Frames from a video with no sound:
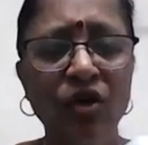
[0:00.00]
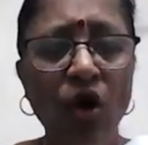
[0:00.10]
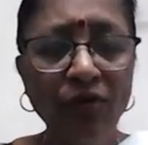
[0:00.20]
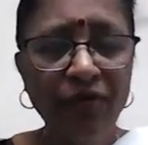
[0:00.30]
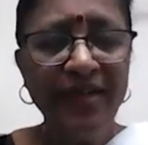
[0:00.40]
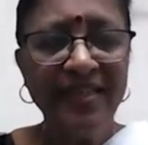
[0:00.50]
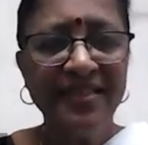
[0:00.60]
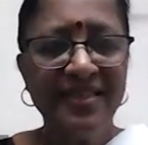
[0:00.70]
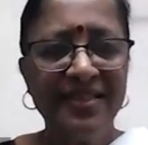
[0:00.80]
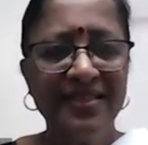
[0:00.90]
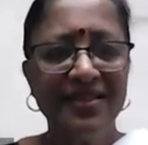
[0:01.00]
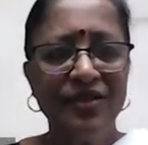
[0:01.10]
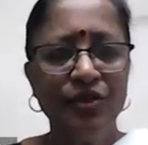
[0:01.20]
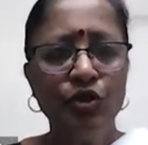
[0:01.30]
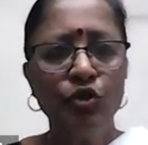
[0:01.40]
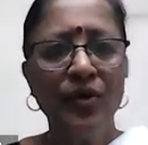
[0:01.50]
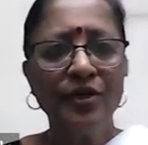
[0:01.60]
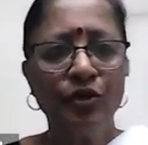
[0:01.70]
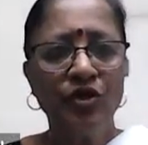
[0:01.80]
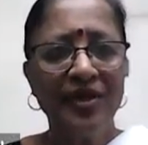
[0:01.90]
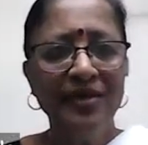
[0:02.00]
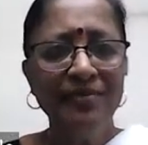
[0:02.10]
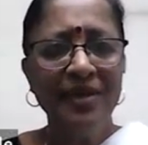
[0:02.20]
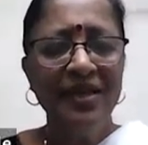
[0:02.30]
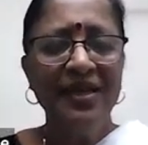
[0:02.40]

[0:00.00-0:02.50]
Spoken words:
confidence to Arjuna,